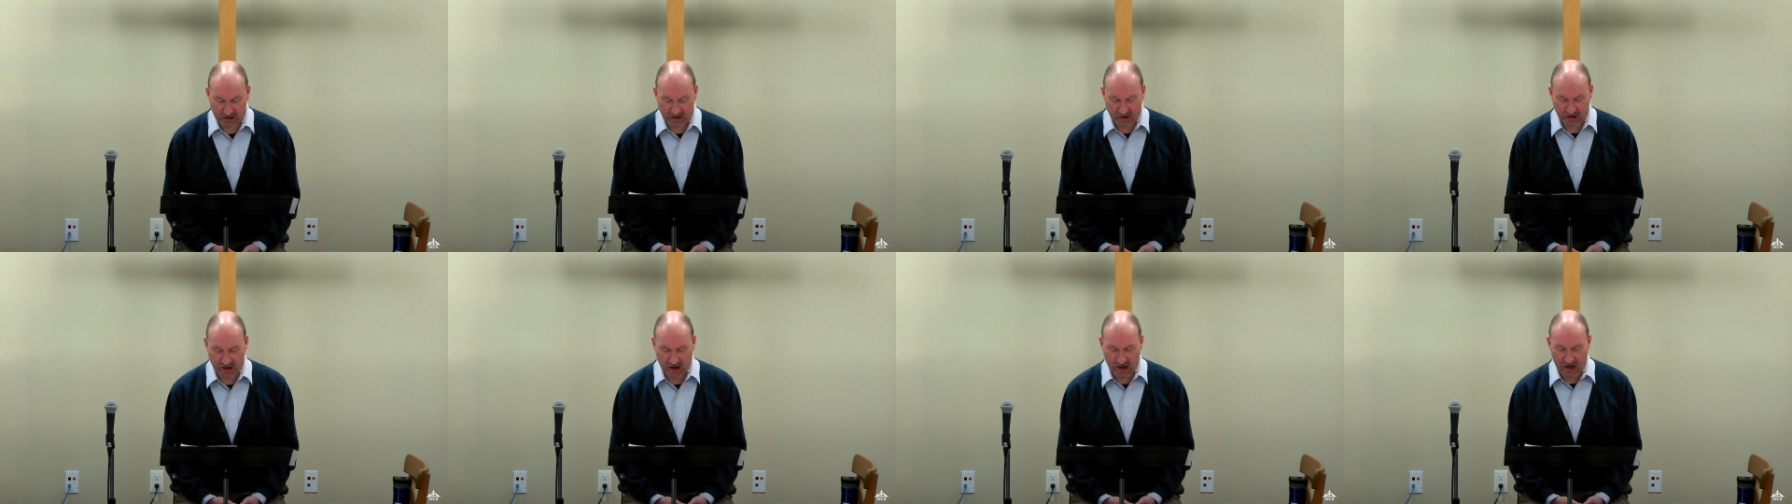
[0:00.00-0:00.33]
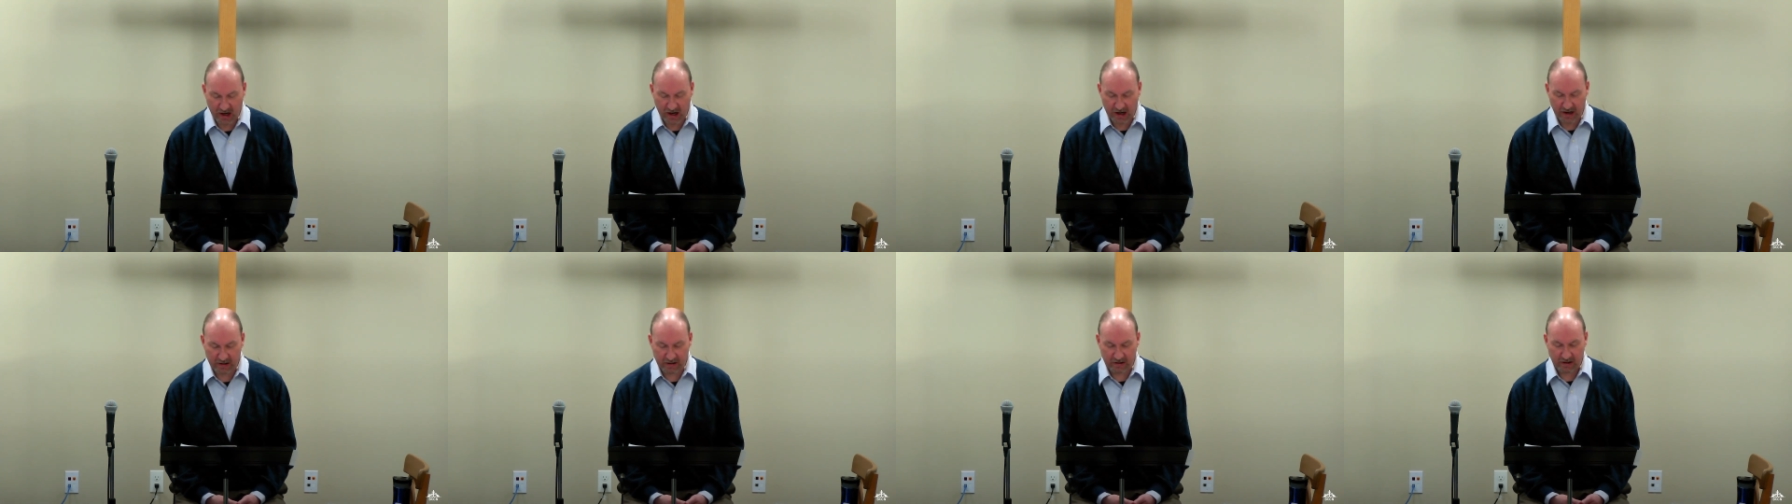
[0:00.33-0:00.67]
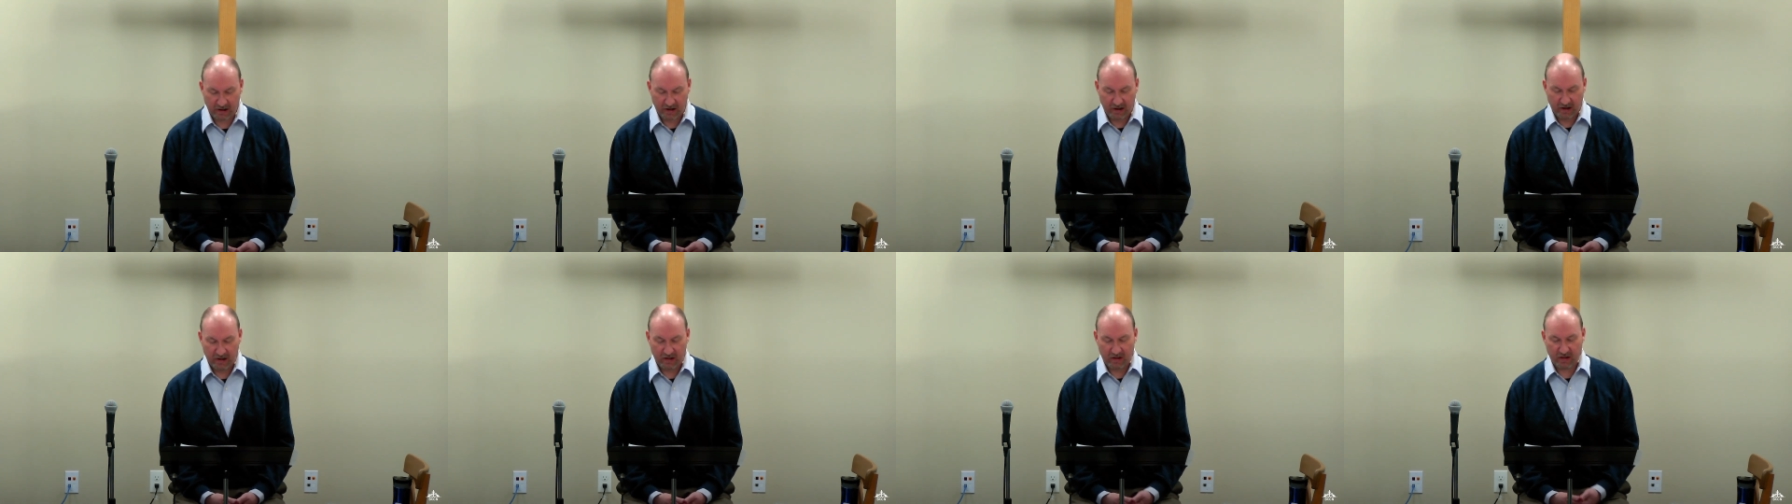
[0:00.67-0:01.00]
God
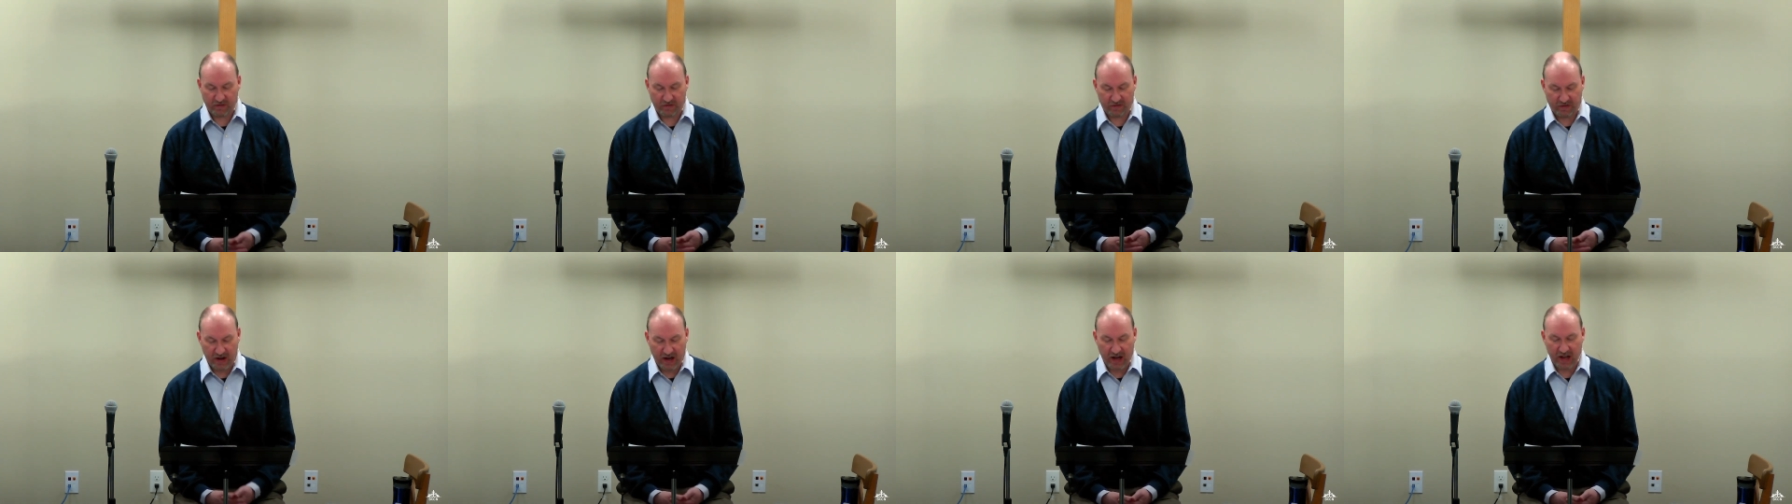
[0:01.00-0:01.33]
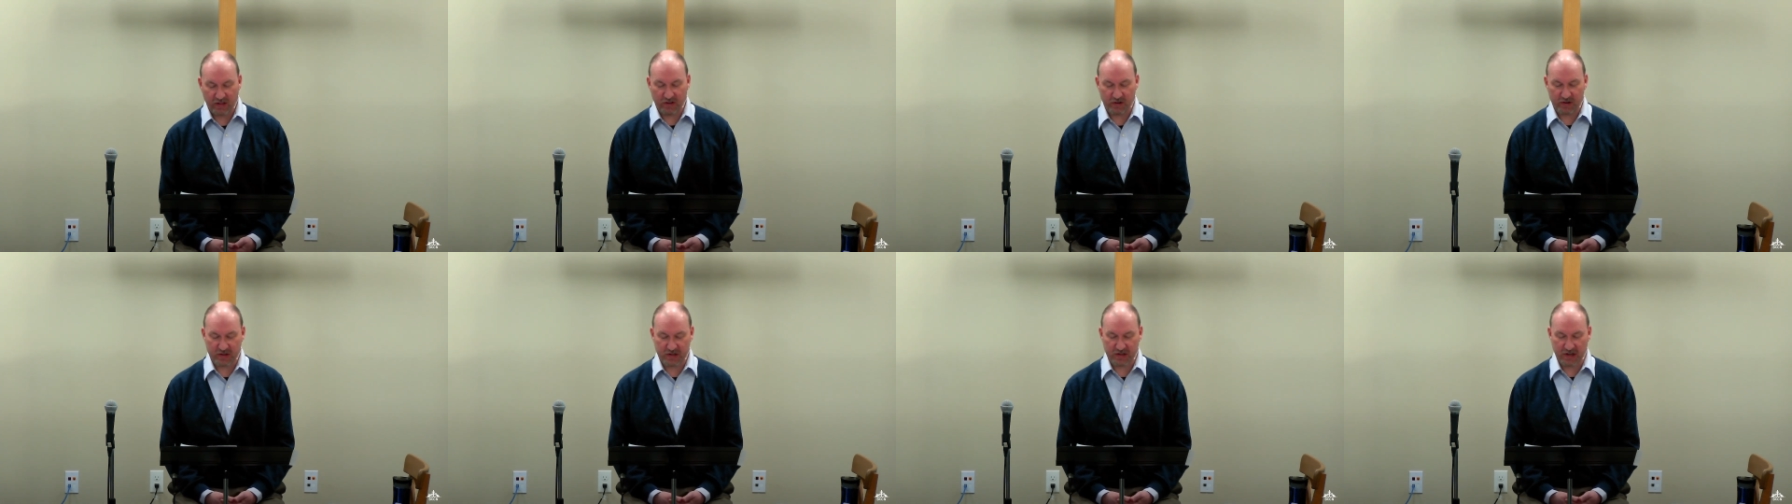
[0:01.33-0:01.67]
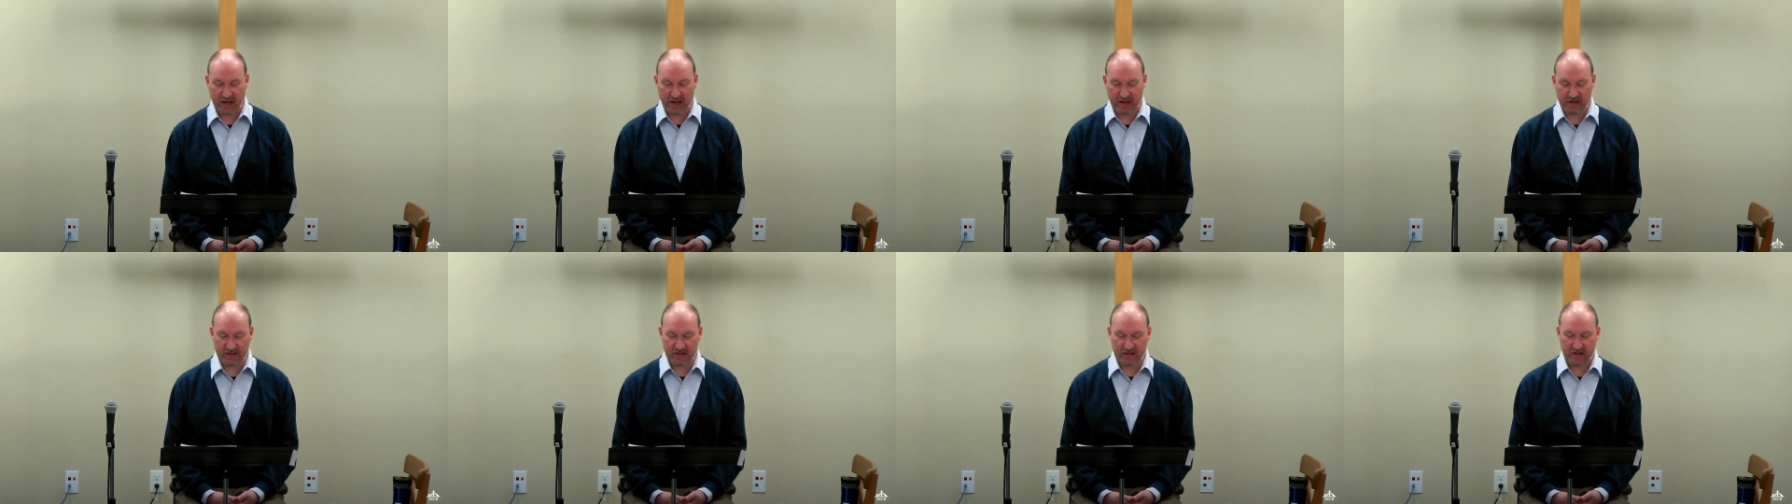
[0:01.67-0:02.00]
the Father
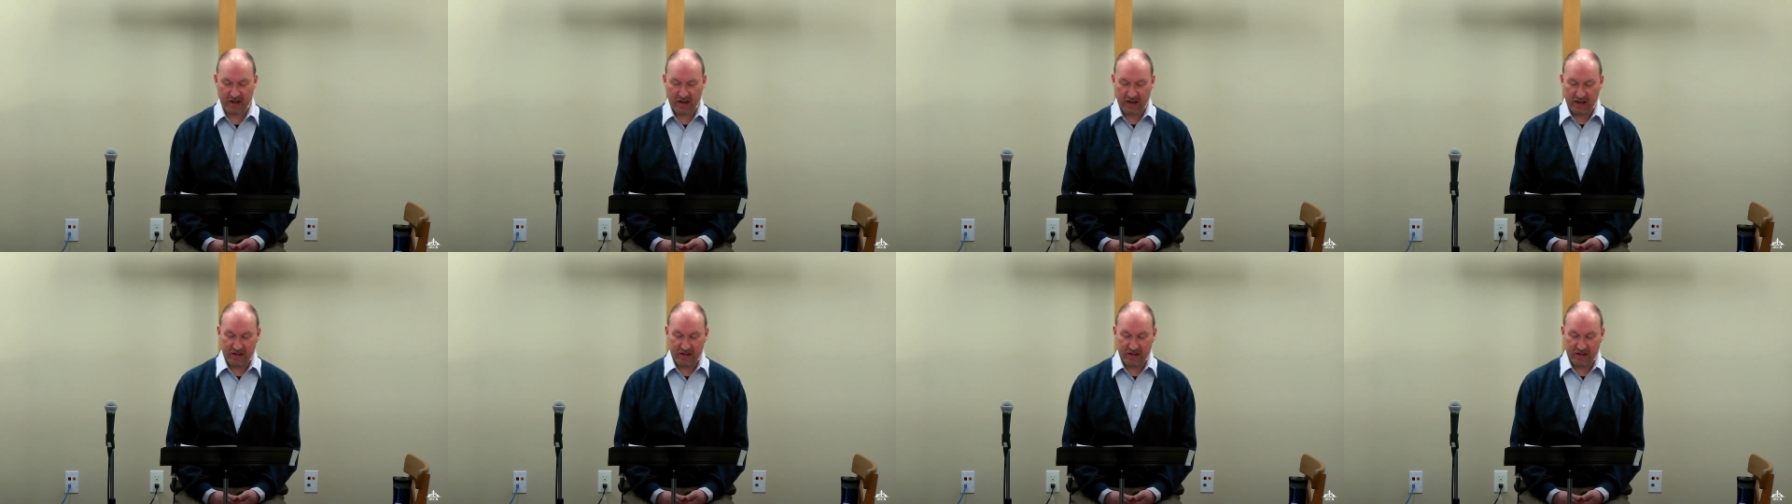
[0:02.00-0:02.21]
says,